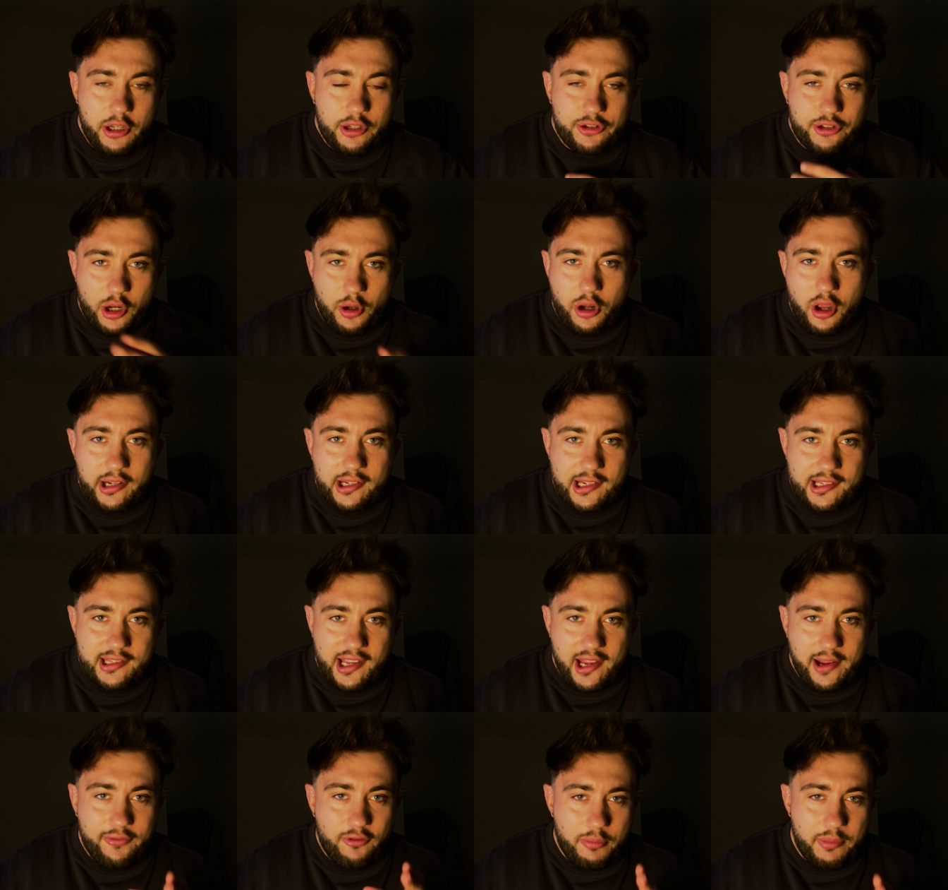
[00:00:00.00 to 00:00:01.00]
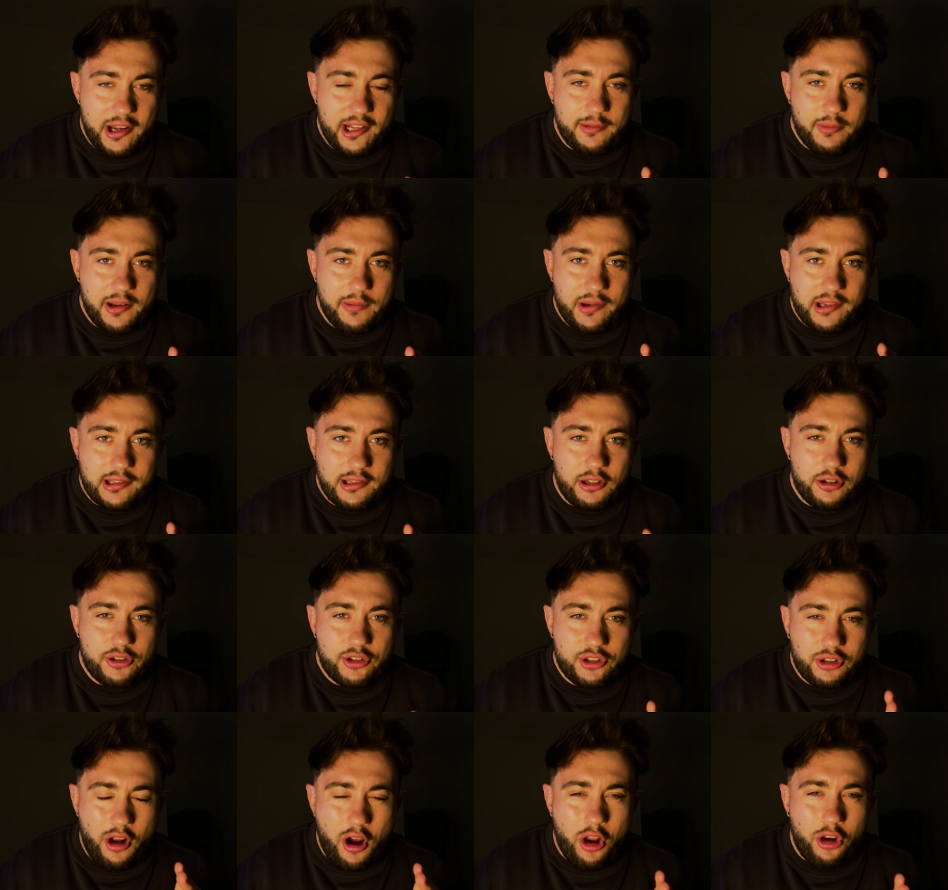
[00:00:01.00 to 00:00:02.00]
So, like I say, if you're a B2B business,
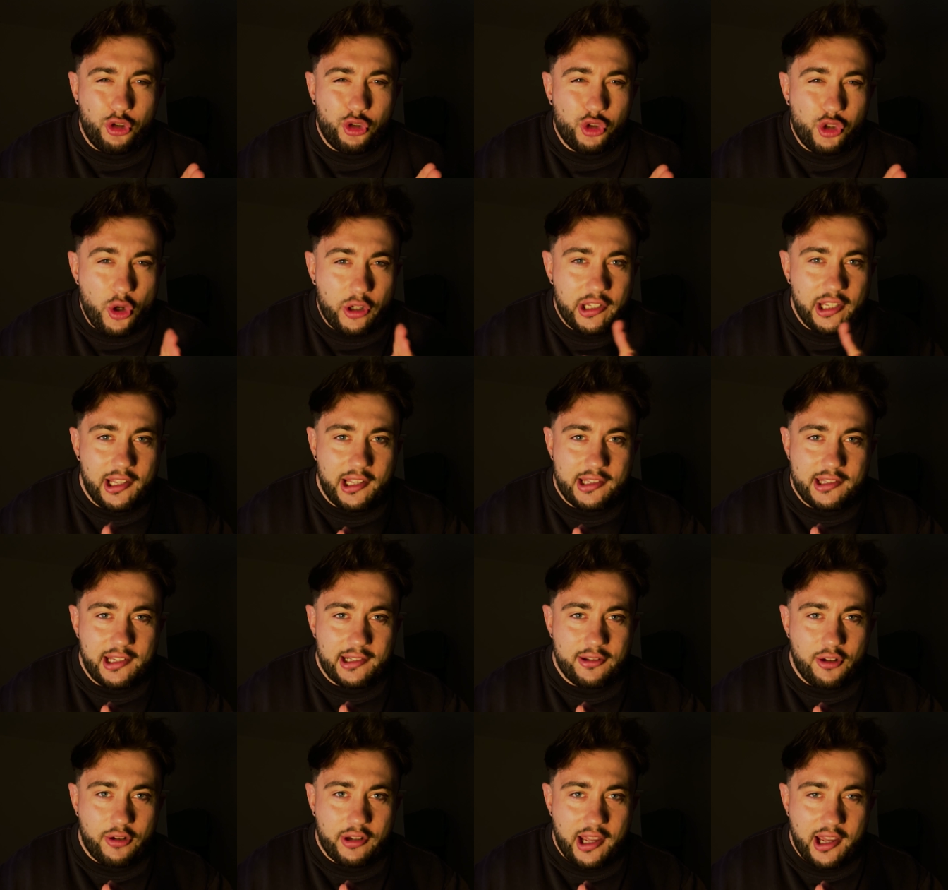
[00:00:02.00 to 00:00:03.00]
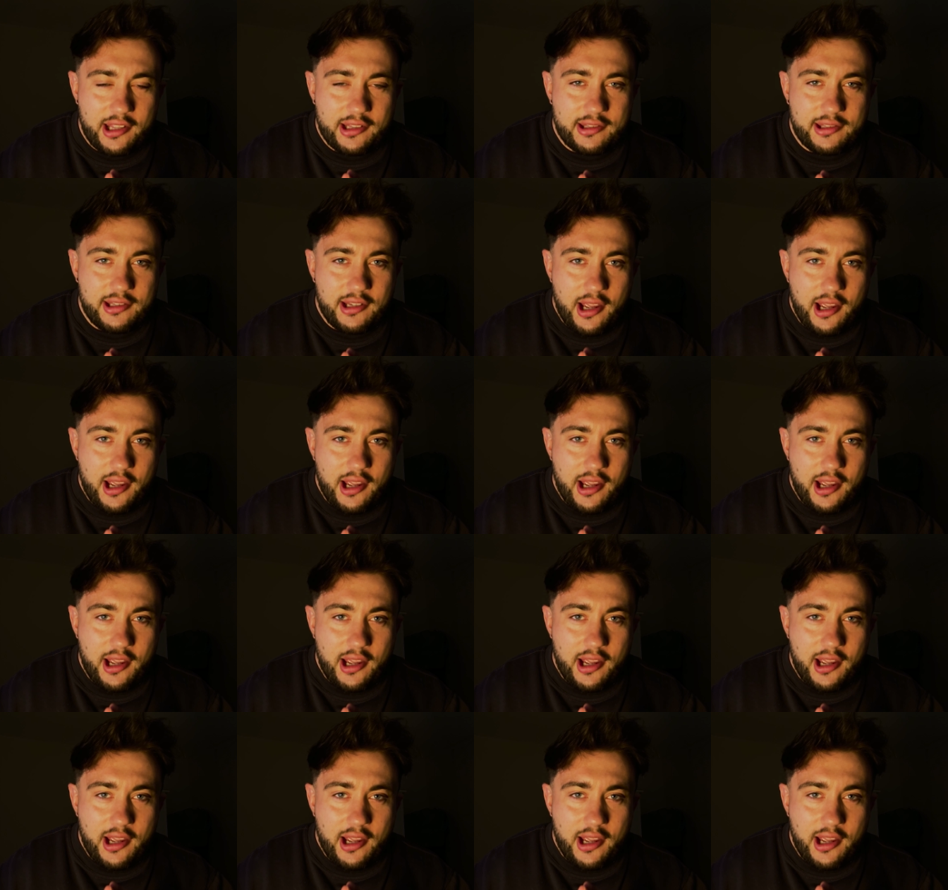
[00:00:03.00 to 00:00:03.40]
start looking at TikTok ads